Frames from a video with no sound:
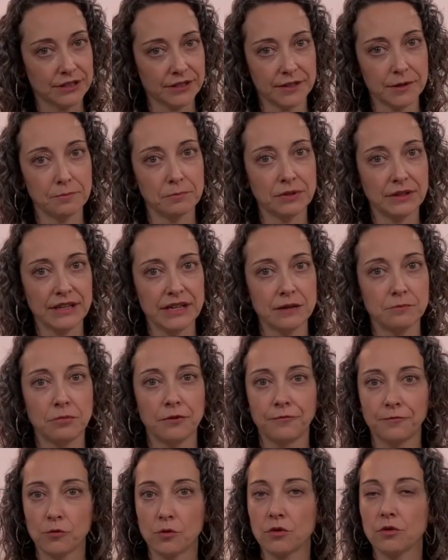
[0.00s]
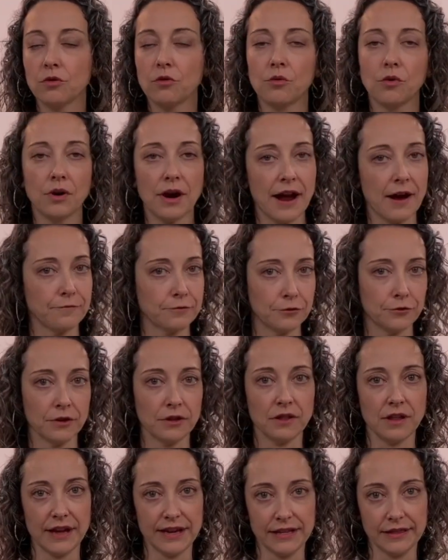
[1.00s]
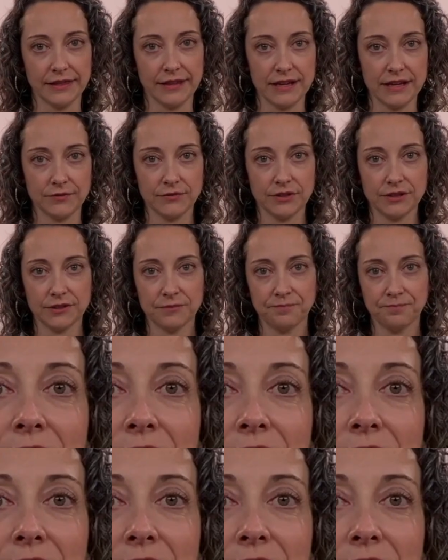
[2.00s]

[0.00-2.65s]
to complete before or after a client leaves.